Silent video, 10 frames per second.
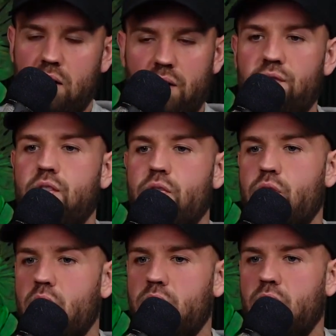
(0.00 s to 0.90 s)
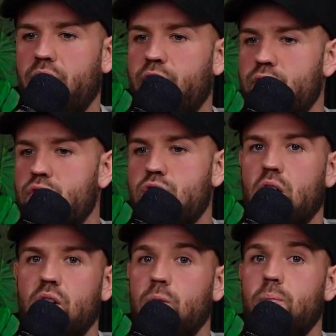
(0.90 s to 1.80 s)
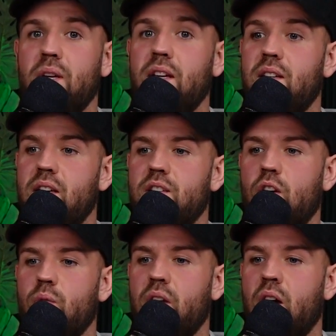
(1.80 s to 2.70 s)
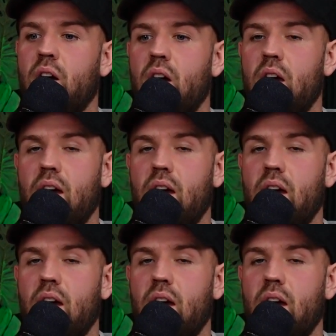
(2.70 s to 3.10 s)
if if there's struggling P Ts out there,